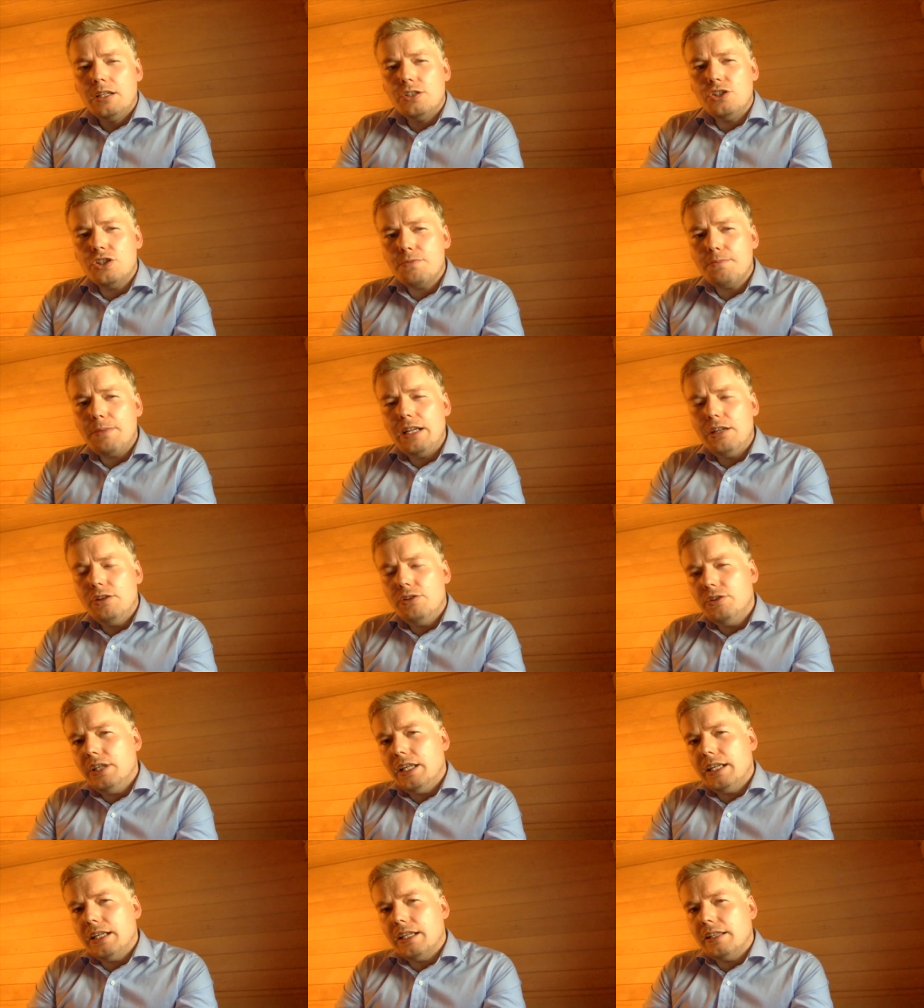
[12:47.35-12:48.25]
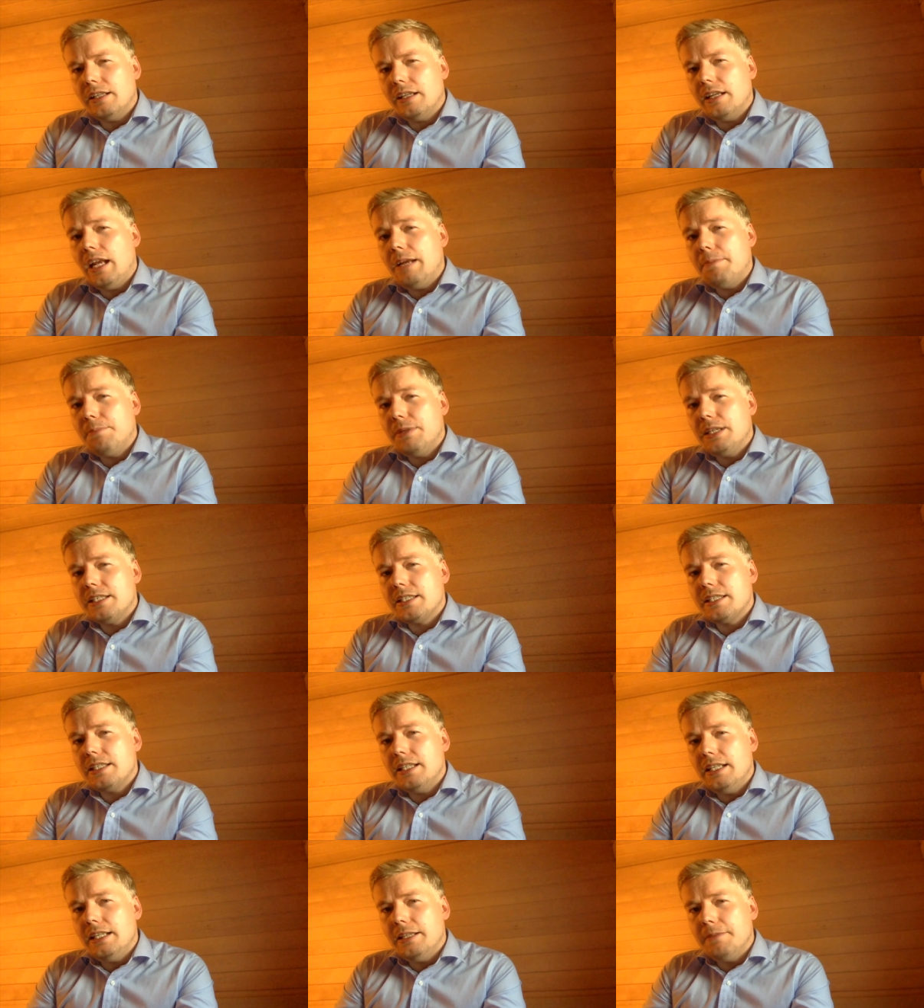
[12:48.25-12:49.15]
just by looking at an
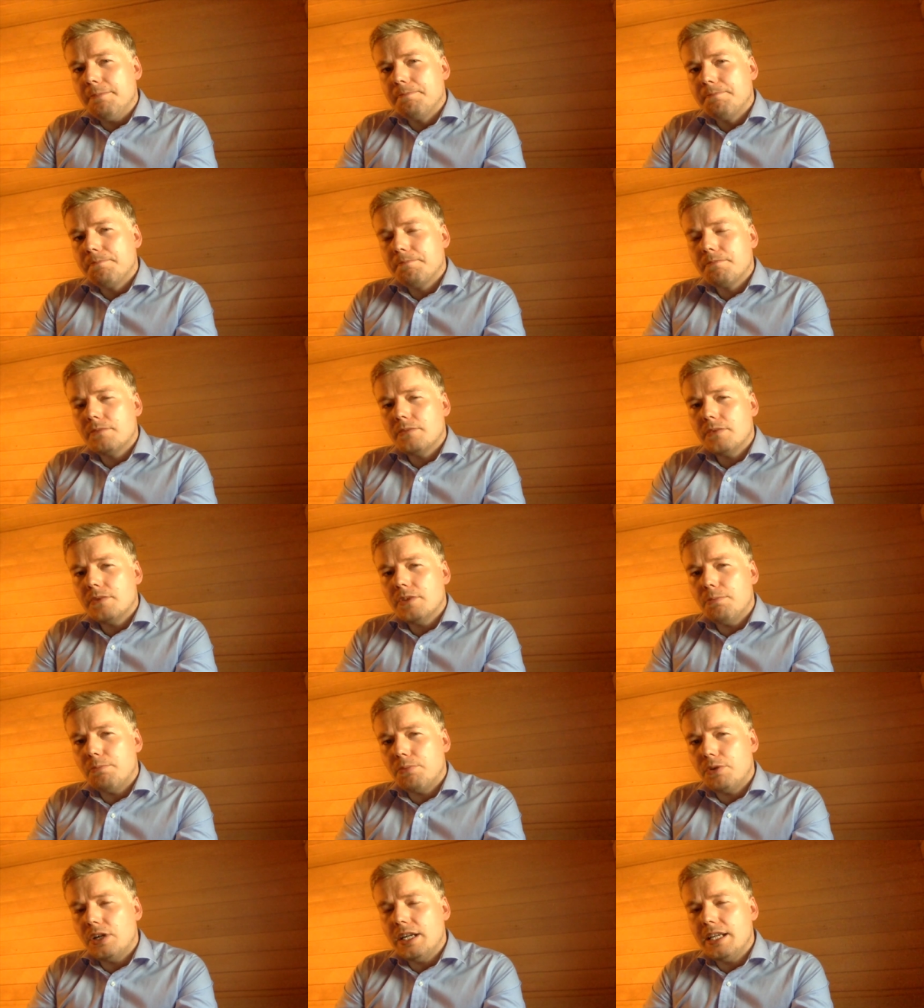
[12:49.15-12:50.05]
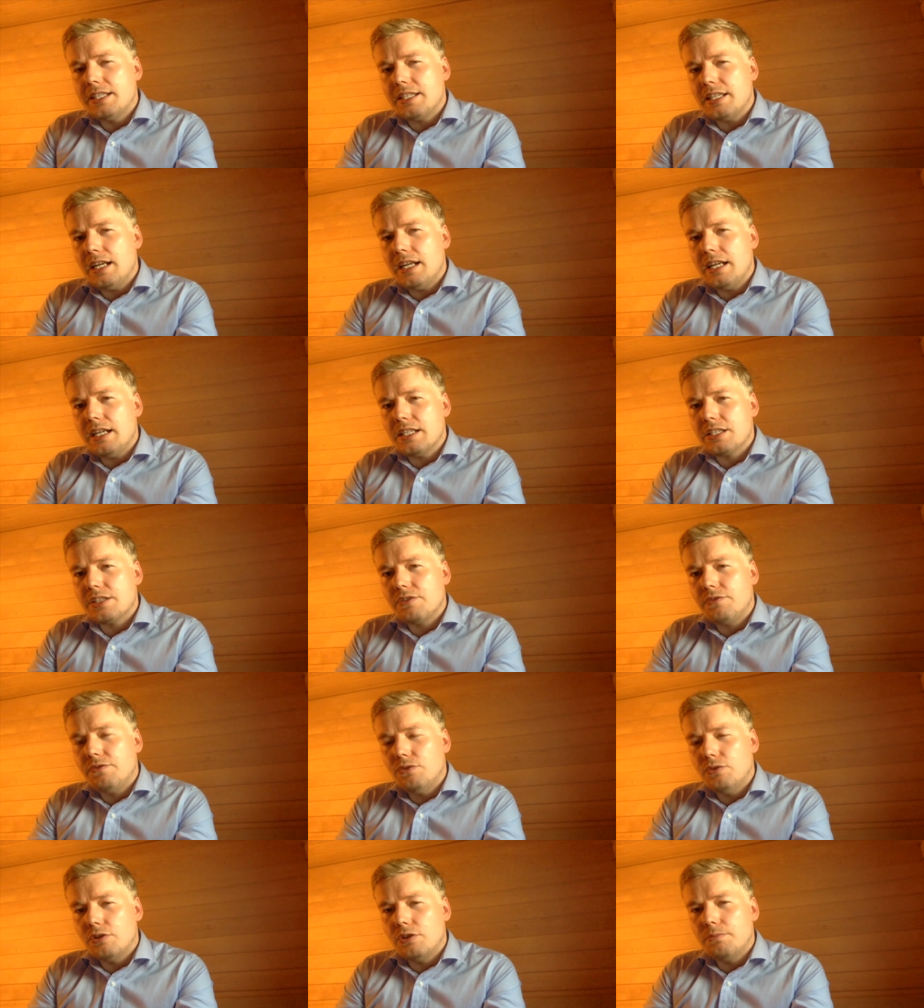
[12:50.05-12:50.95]
APC, the price
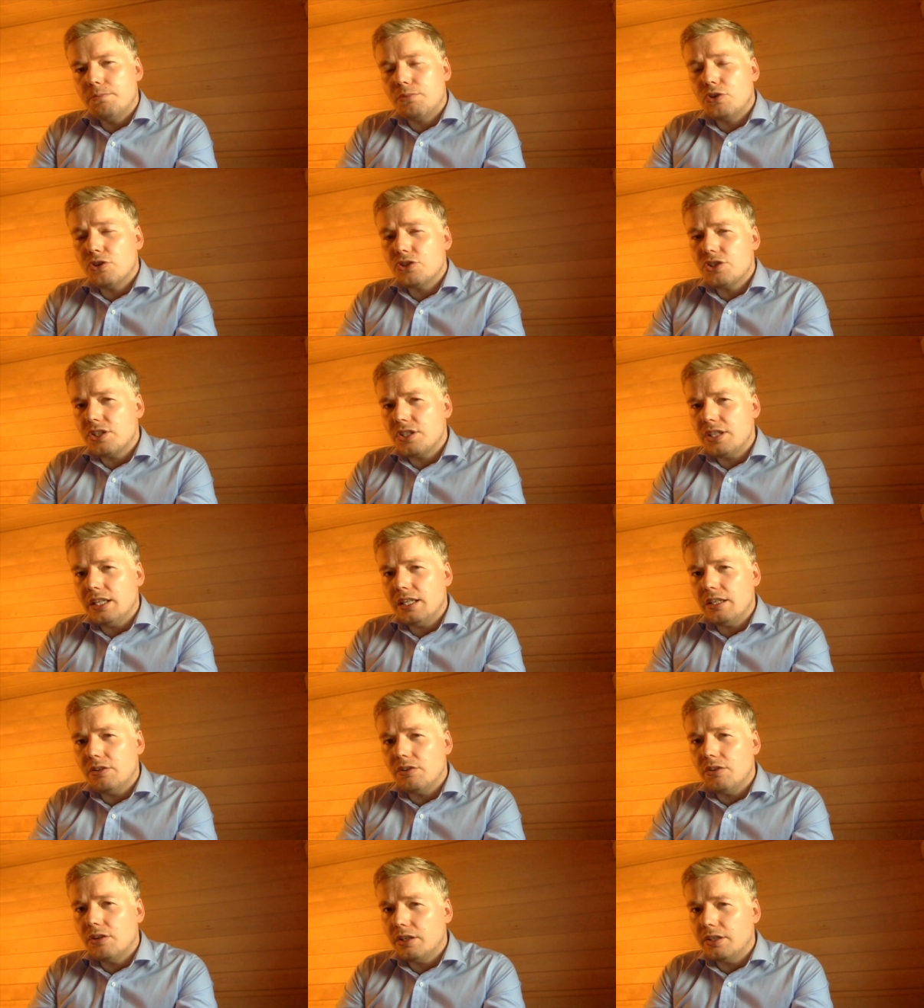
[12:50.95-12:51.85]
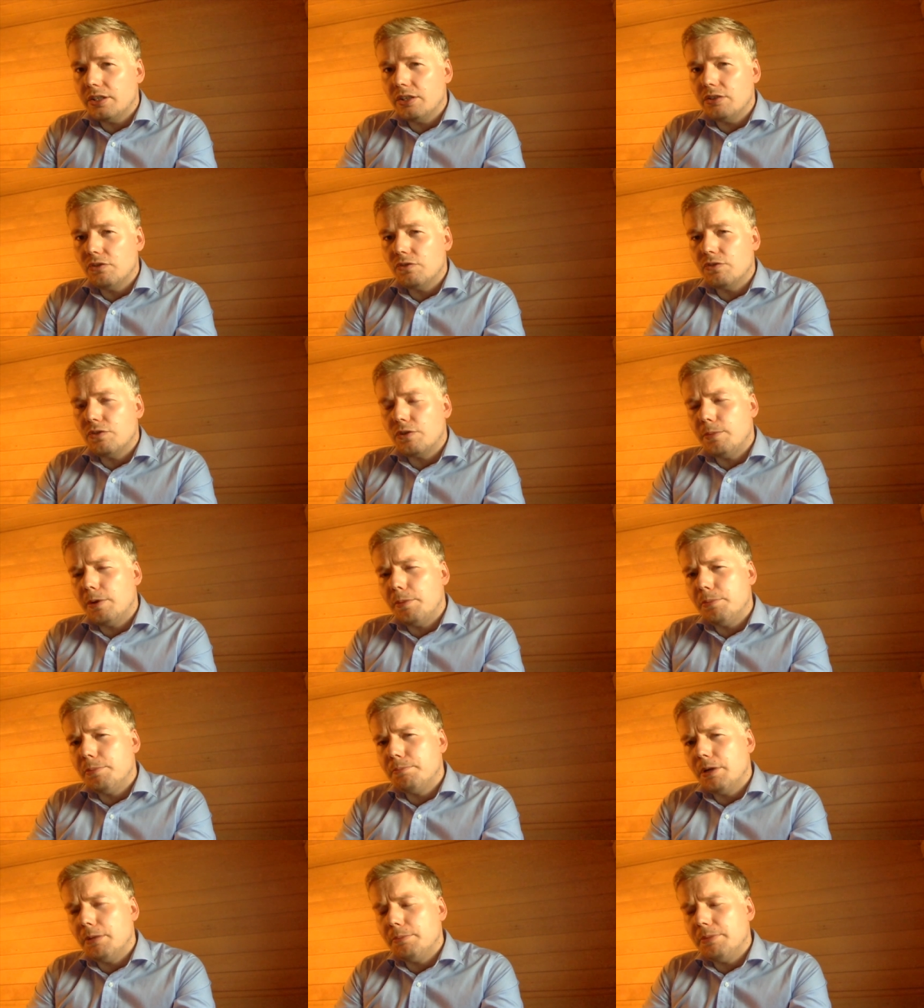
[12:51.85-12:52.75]
asked for processing an article for
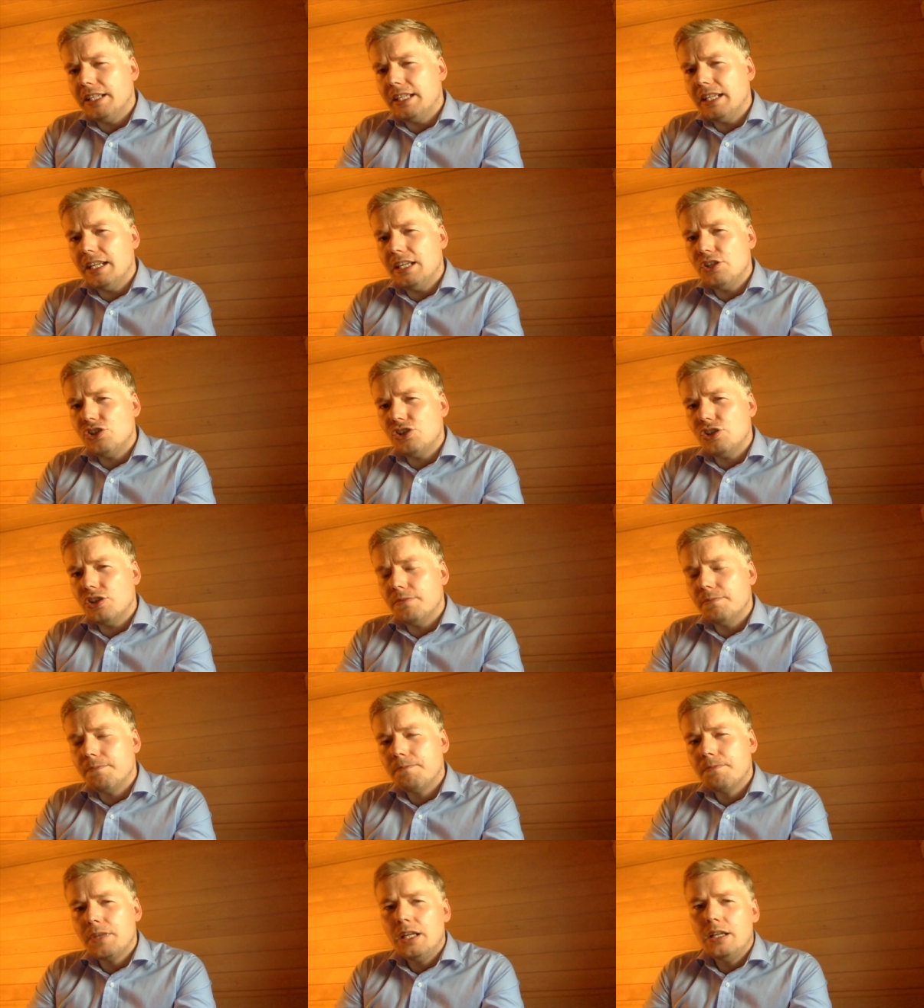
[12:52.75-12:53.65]
publication,